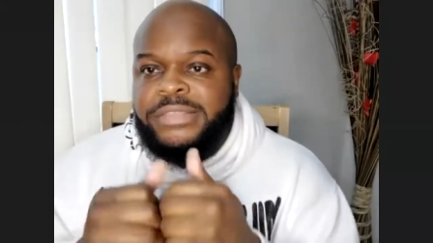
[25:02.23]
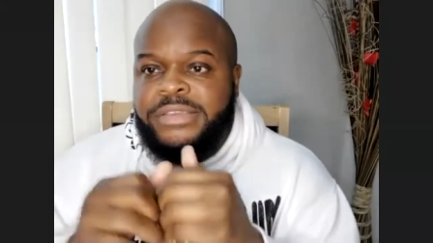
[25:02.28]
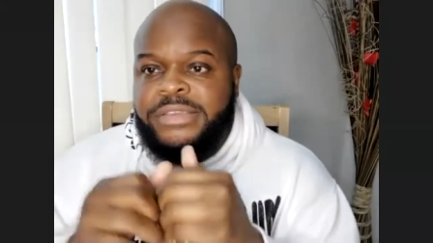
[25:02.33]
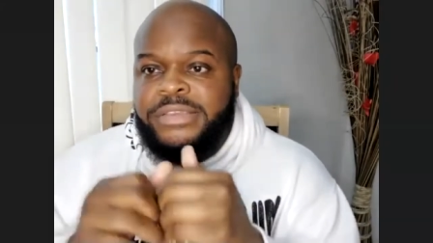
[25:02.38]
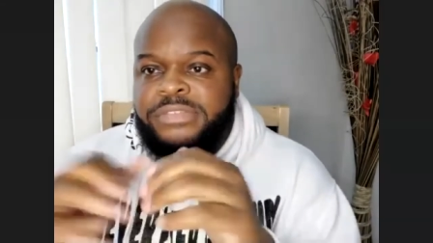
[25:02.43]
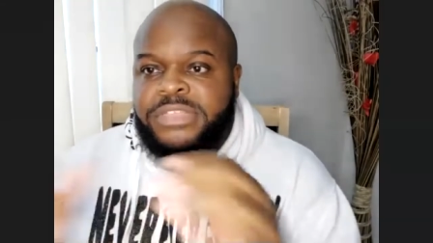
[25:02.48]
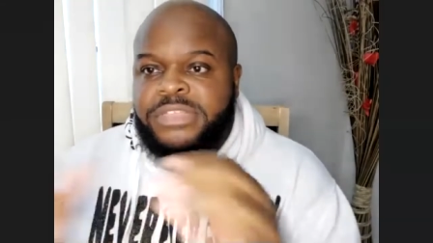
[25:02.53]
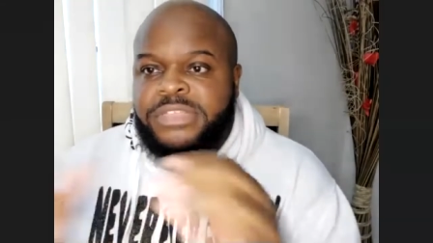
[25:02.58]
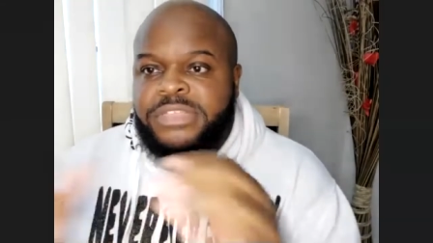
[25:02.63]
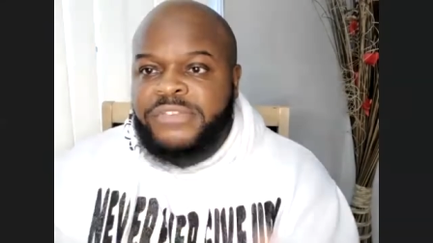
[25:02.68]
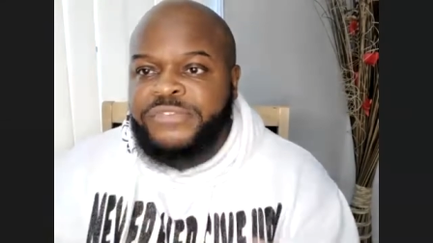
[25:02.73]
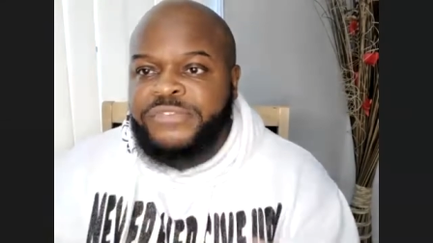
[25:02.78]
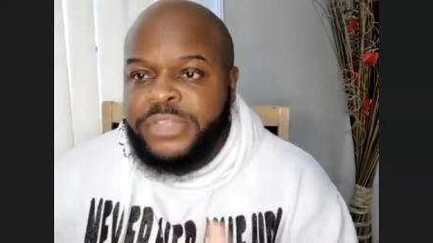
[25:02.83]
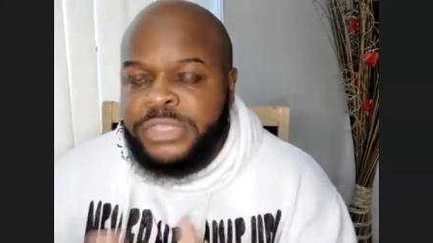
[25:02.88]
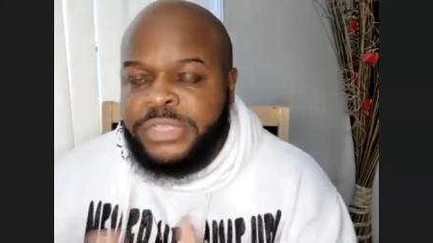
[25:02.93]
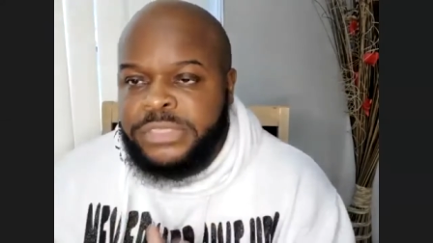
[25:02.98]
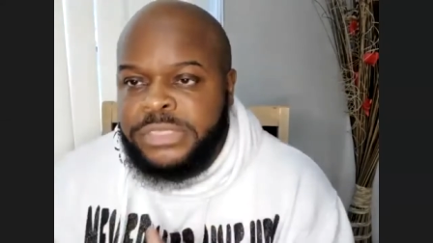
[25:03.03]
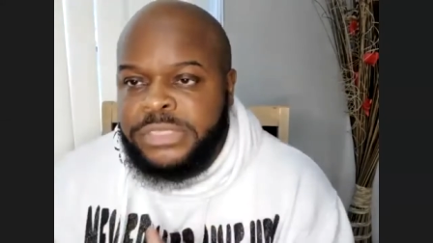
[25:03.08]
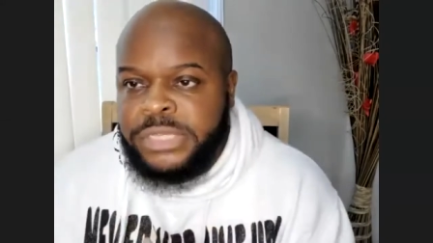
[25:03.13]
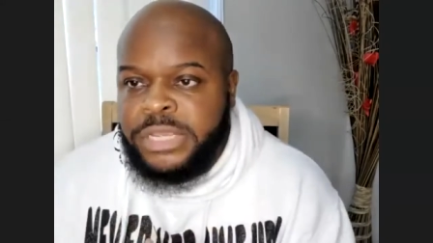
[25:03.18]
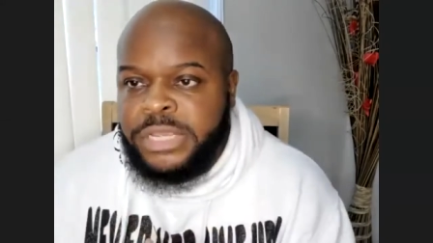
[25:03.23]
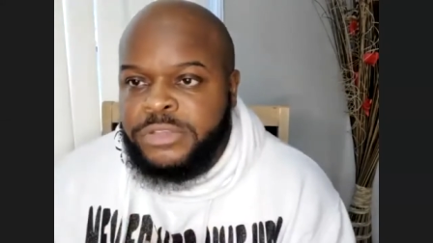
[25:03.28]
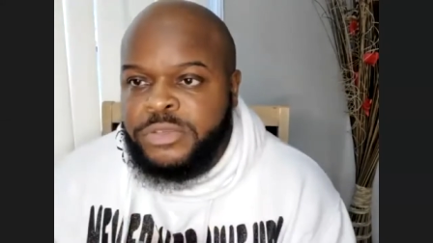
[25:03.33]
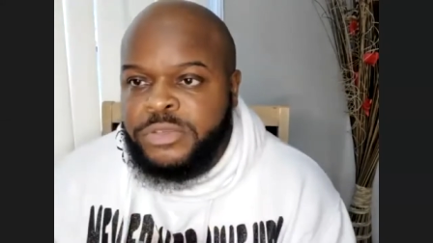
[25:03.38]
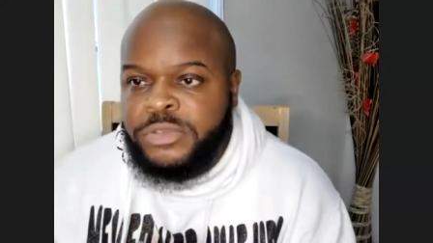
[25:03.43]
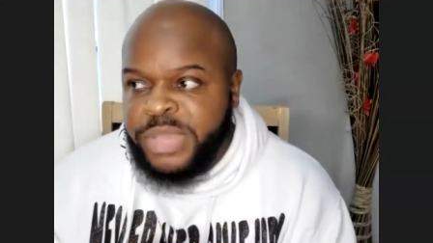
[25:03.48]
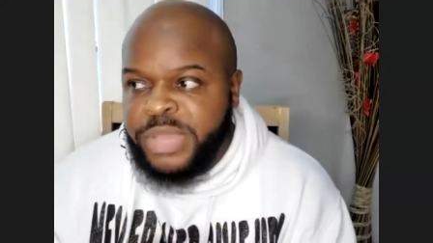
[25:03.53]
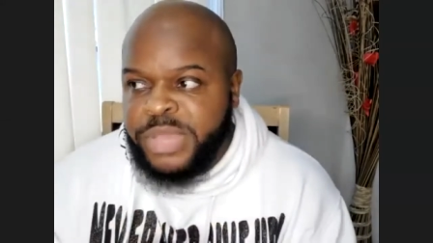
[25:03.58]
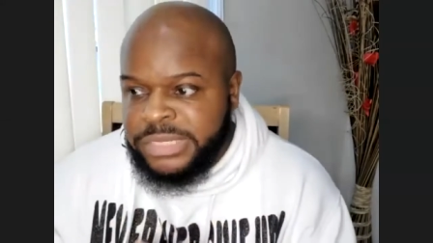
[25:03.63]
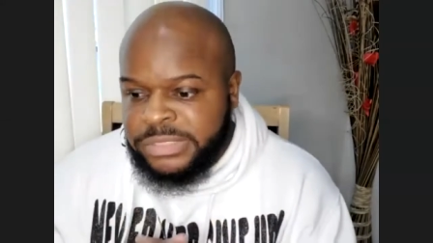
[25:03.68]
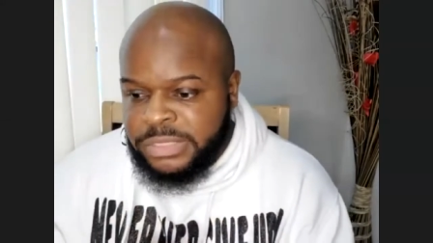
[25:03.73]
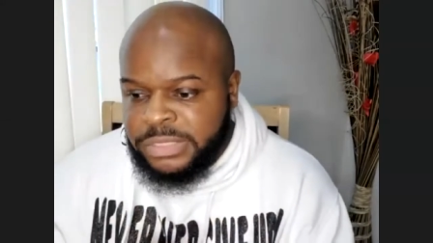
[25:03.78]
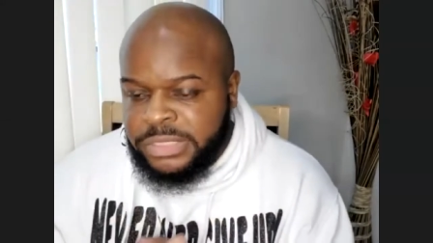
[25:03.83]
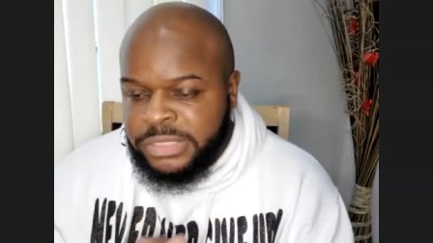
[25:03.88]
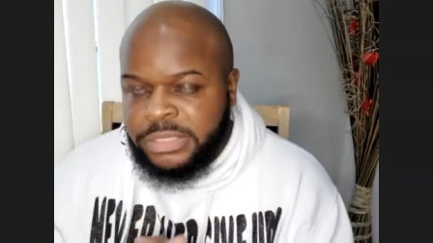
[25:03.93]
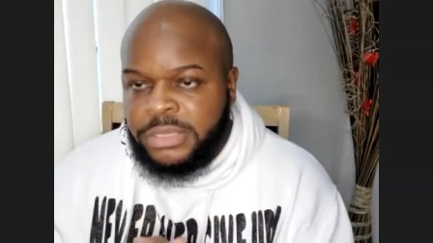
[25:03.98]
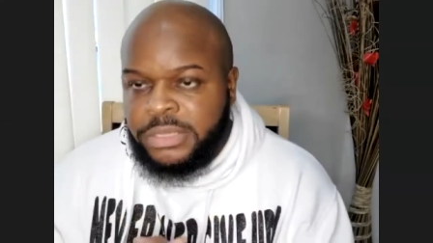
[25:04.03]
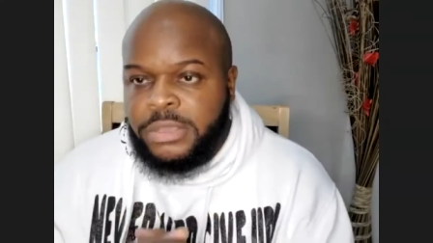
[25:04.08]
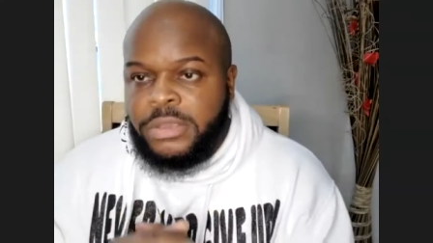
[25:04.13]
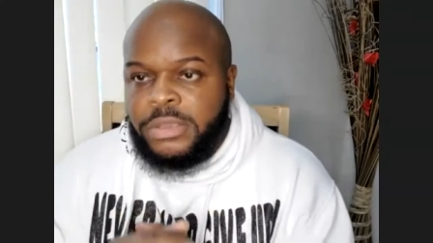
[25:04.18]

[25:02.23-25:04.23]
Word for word: There's nothing in the cell. You basically